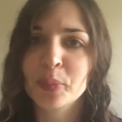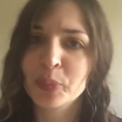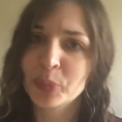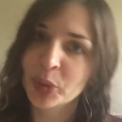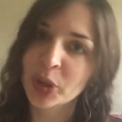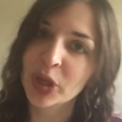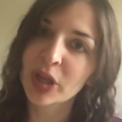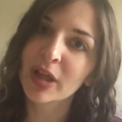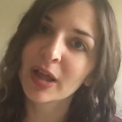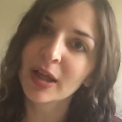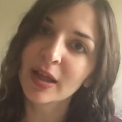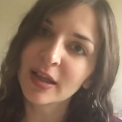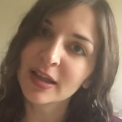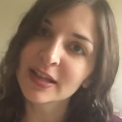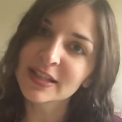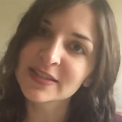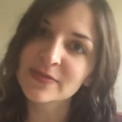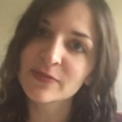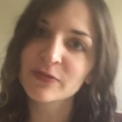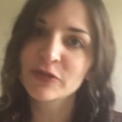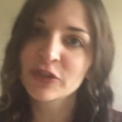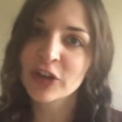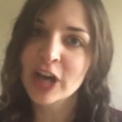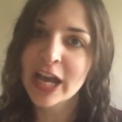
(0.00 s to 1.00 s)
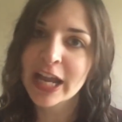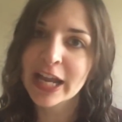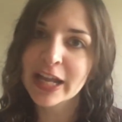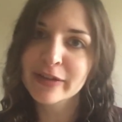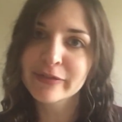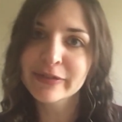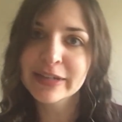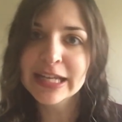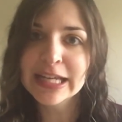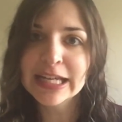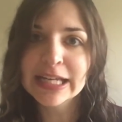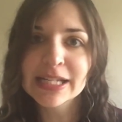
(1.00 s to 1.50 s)
book hauls and Friday
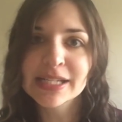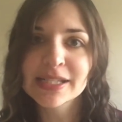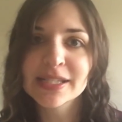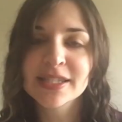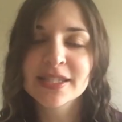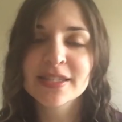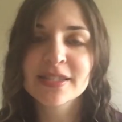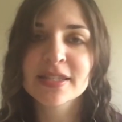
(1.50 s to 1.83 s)
reads.